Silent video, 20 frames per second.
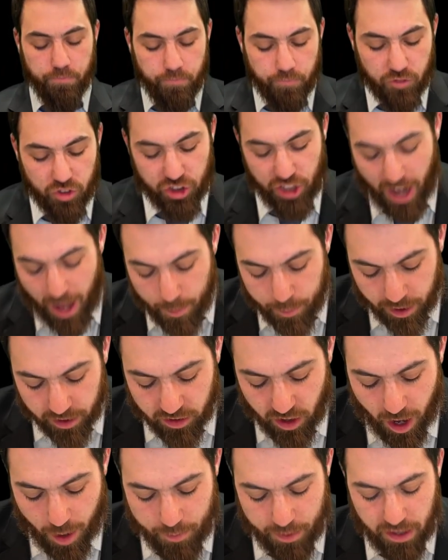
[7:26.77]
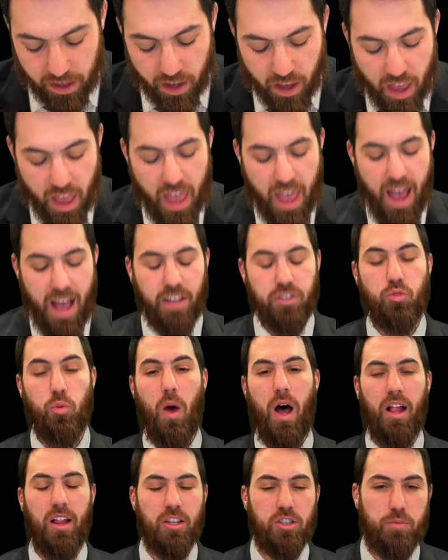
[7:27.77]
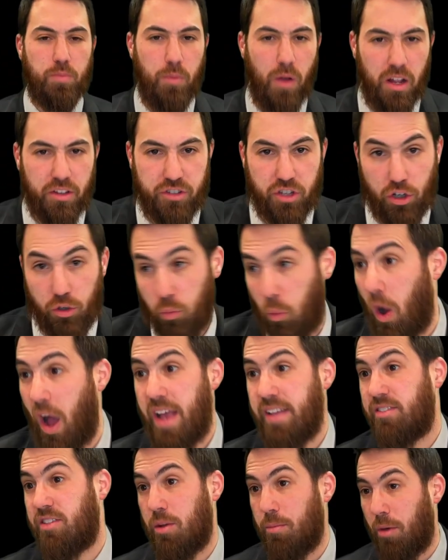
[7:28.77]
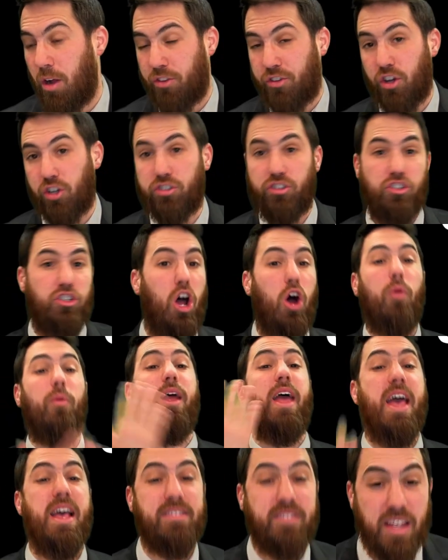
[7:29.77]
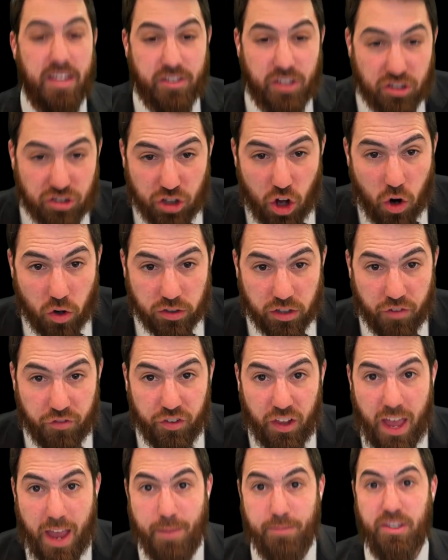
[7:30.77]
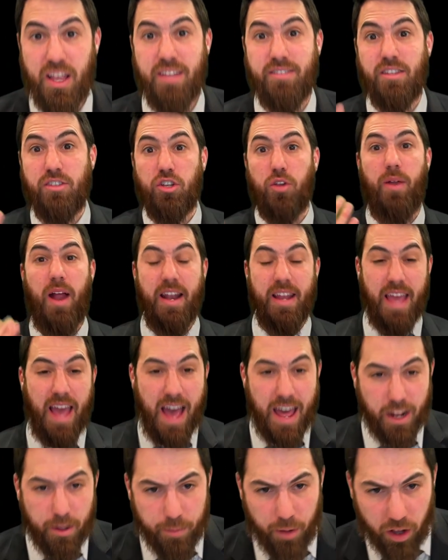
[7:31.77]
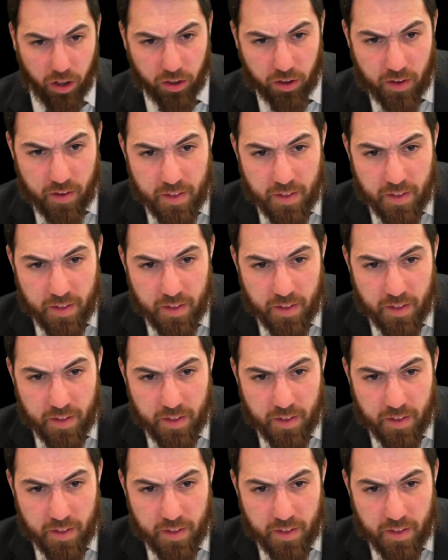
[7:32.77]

Shaber as well as Mutter. Why is it Mutter? Because there's no reason to stoke the flames as it's already edible.